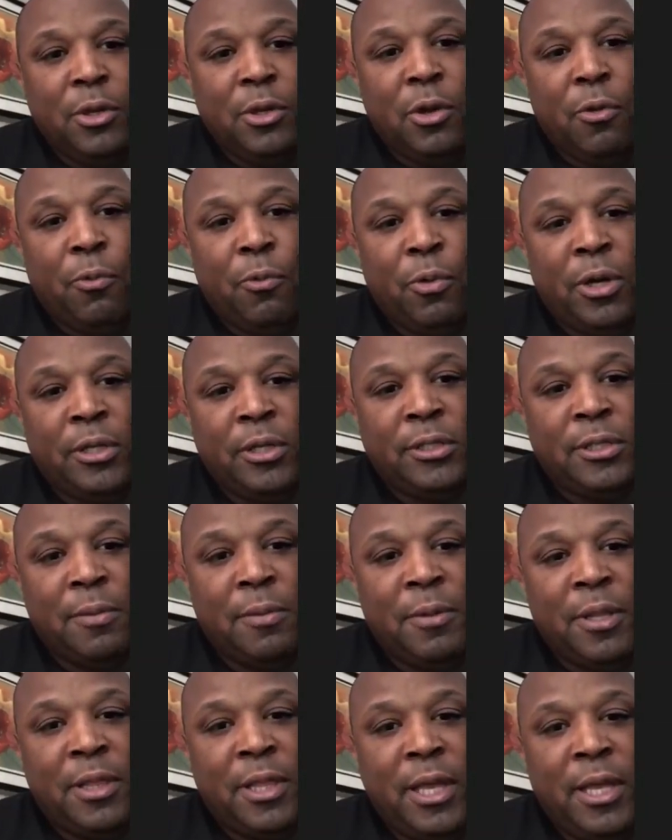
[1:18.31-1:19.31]
you know, what are
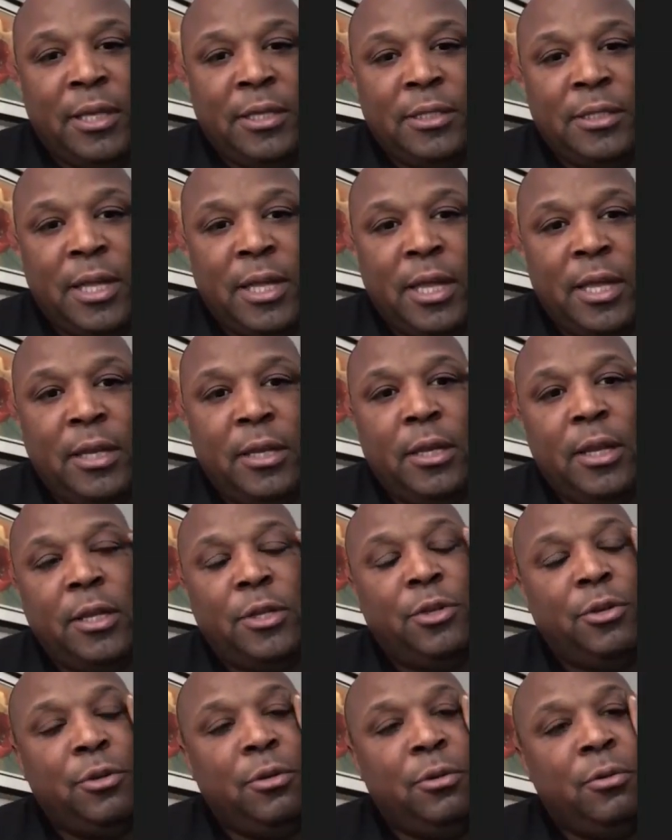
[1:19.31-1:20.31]
some of the things that
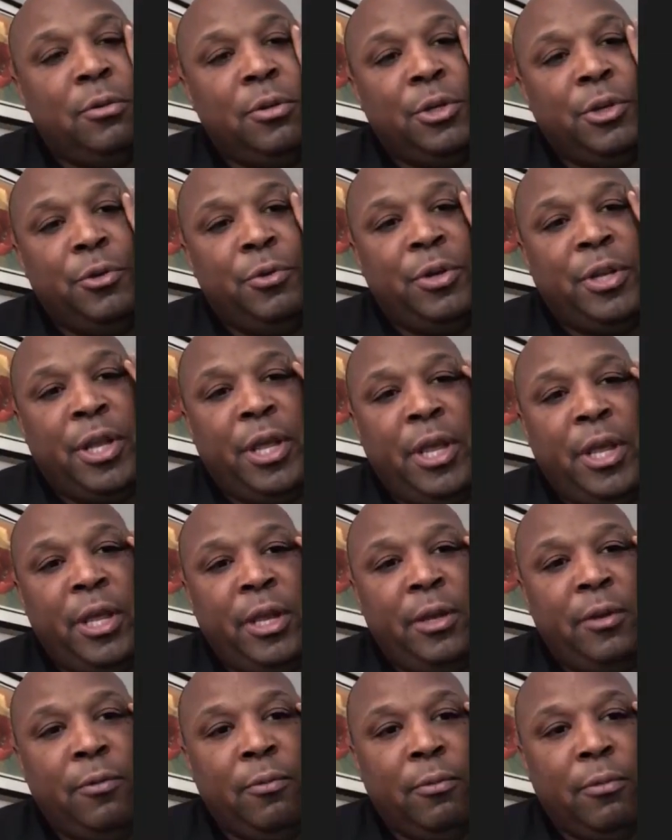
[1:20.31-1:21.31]
that you you
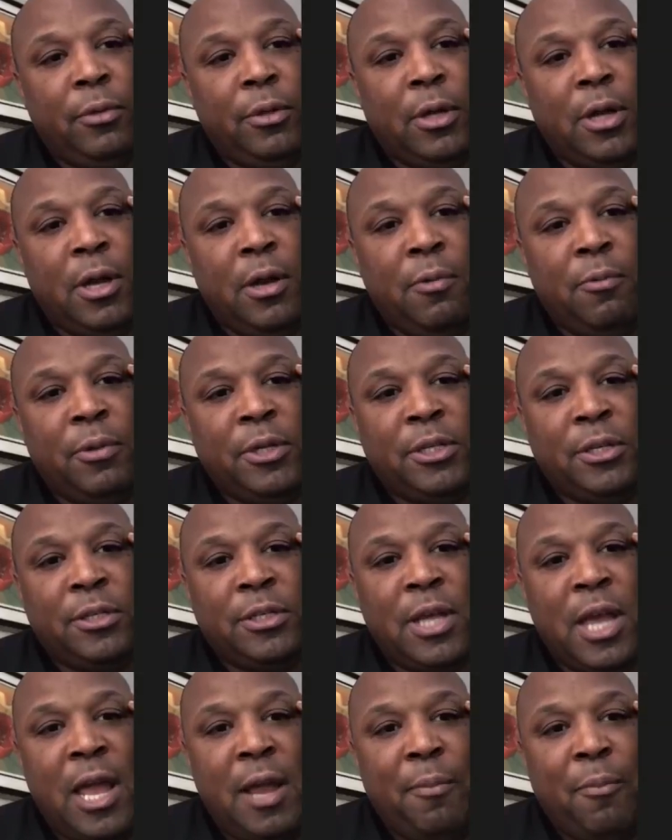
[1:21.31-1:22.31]
did uh,
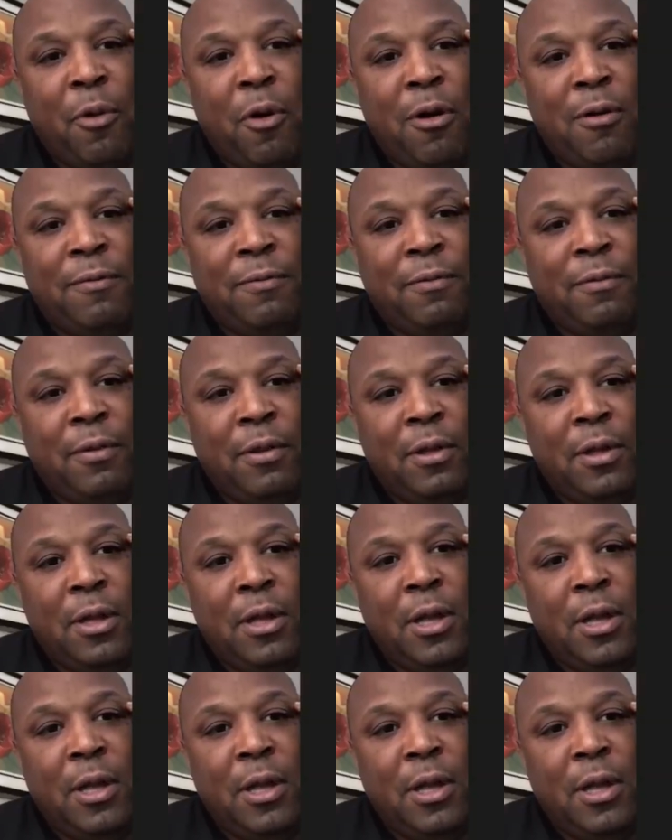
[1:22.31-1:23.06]
with your time off